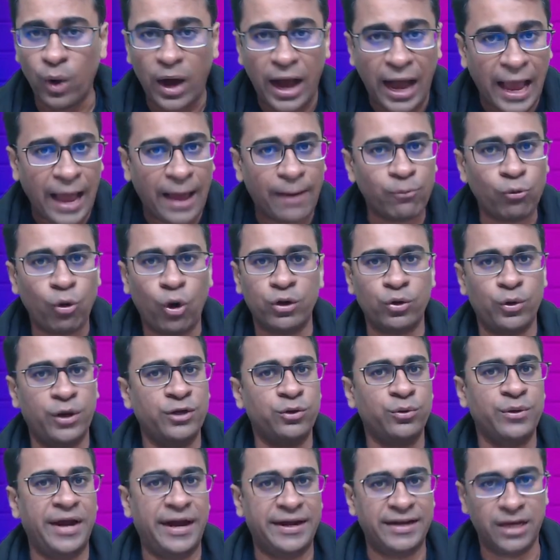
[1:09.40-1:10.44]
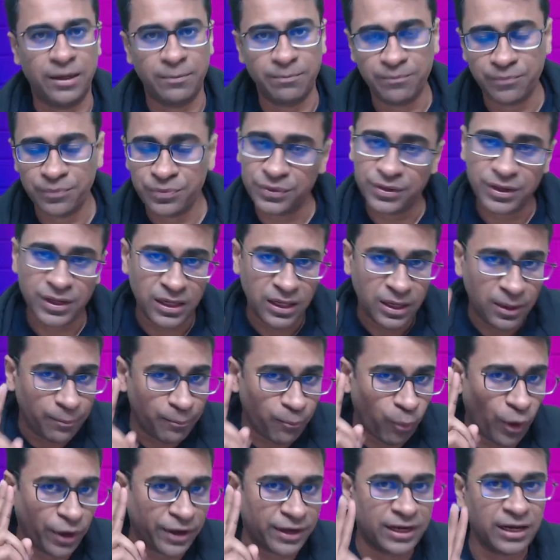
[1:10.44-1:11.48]
I'm not going to get up.
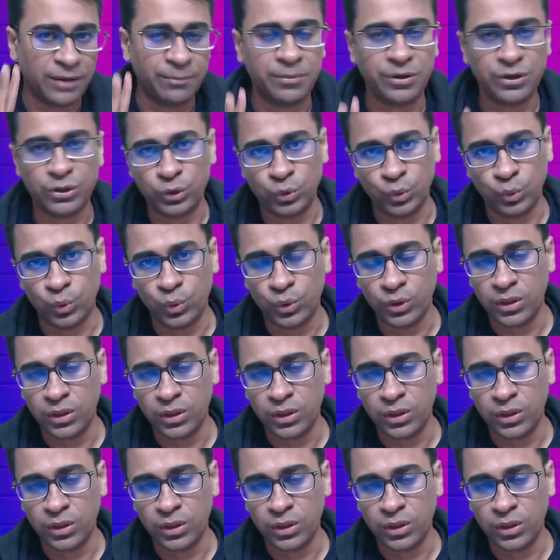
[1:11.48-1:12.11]
Point number two.